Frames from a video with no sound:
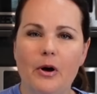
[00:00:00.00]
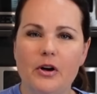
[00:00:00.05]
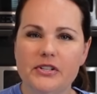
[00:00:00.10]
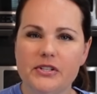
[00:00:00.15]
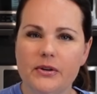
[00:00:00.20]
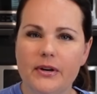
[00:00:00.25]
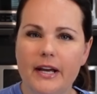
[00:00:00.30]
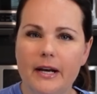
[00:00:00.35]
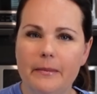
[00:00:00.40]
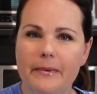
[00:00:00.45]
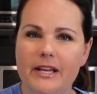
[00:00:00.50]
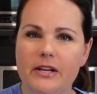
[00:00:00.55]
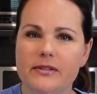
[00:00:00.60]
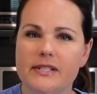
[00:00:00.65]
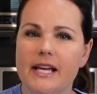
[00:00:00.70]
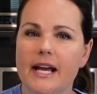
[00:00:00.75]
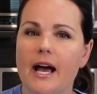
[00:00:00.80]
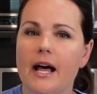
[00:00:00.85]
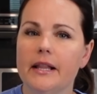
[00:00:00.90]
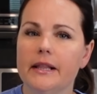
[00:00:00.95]
also gonna be
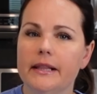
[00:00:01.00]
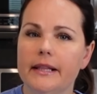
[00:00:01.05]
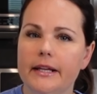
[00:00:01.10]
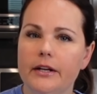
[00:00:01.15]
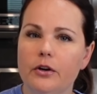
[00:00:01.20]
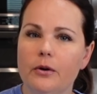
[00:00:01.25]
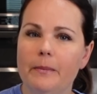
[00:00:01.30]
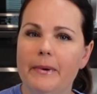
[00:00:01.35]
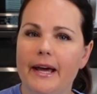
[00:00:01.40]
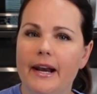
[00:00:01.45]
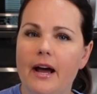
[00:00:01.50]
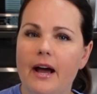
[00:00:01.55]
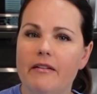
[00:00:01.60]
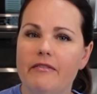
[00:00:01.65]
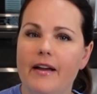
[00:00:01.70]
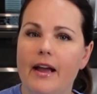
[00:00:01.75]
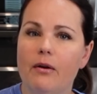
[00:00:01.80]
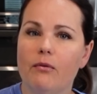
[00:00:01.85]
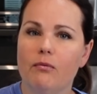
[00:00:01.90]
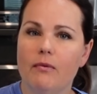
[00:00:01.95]
using a little bit
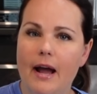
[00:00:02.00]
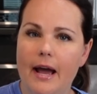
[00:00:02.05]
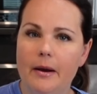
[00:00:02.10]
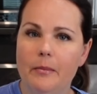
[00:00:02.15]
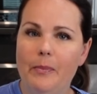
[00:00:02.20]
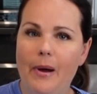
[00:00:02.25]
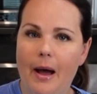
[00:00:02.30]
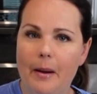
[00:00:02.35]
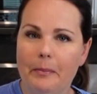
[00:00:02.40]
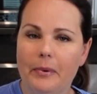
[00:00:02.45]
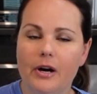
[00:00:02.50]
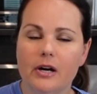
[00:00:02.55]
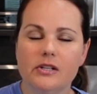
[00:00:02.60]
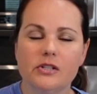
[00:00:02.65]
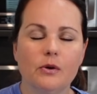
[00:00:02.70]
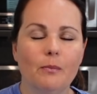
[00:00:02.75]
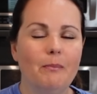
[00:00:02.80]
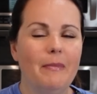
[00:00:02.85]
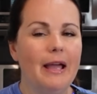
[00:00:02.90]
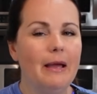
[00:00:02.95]
of a red pepper.
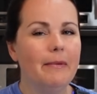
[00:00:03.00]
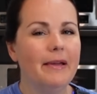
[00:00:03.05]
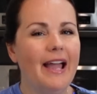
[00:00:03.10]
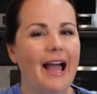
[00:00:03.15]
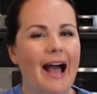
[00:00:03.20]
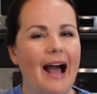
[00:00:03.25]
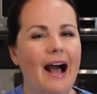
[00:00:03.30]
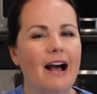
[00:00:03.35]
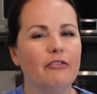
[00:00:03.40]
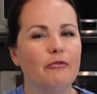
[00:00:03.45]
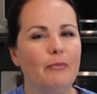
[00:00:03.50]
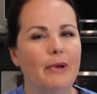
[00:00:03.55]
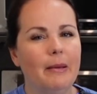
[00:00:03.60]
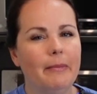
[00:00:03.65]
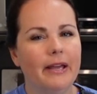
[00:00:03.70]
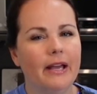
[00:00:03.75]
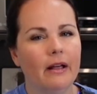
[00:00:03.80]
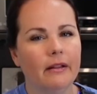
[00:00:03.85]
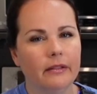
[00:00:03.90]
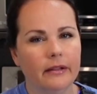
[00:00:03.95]
So maybe half,
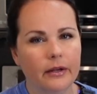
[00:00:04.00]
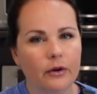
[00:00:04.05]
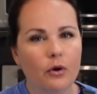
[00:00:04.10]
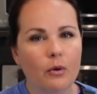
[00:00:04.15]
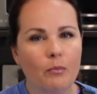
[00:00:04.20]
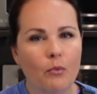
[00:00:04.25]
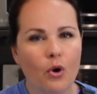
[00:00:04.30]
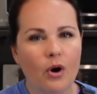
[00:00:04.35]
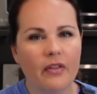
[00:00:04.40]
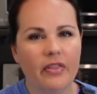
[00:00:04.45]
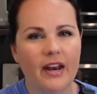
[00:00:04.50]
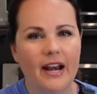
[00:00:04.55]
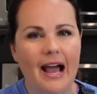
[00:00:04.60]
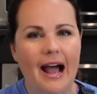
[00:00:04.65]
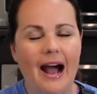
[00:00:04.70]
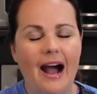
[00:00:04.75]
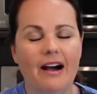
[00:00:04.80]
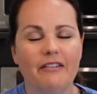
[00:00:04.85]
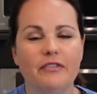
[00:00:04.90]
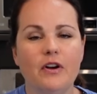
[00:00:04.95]
maybe a little more than
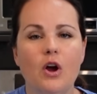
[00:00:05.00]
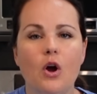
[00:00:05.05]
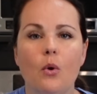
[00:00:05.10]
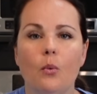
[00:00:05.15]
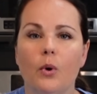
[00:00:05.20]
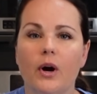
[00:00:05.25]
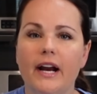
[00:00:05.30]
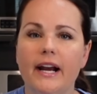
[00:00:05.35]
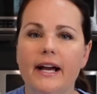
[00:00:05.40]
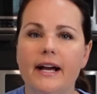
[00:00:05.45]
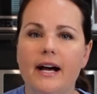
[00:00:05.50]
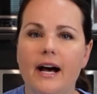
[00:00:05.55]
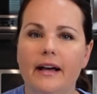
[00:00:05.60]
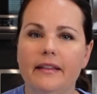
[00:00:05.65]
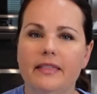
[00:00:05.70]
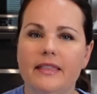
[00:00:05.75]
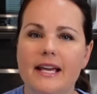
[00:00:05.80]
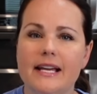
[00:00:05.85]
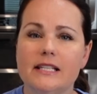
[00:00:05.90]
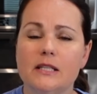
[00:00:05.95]
half. We're gonna
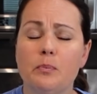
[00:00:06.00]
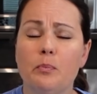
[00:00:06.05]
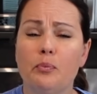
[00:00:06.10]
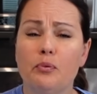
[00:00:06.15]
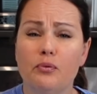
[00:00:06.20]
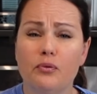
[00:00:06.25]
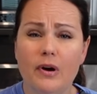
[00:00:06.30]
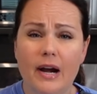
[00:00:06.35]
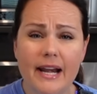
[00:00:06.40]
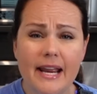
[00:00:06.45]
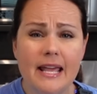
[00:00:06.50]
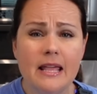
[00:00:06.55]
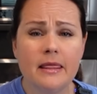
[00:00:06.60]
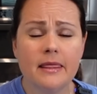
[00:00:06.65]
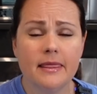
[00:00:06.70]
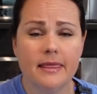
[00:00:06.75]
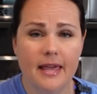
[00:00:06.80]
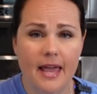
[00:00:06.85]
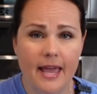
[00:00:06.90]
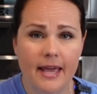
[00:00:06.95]
cut this pretty
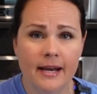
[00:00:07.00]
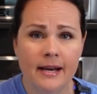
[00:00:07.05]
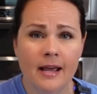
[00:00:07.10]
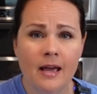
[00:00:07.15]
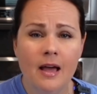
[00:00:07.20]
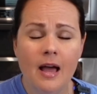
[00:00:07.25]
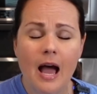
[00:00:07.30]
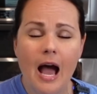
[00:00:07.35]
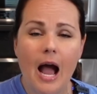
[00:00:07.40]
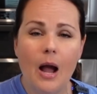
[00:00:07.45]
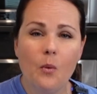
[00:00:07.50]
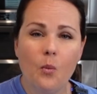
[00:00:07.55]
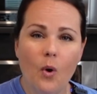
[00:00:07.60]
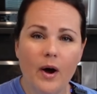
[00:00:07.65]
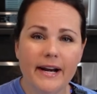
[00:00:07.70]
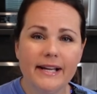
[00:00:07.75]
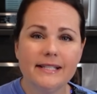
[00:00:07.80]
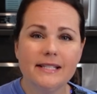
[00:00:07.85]
thin. I want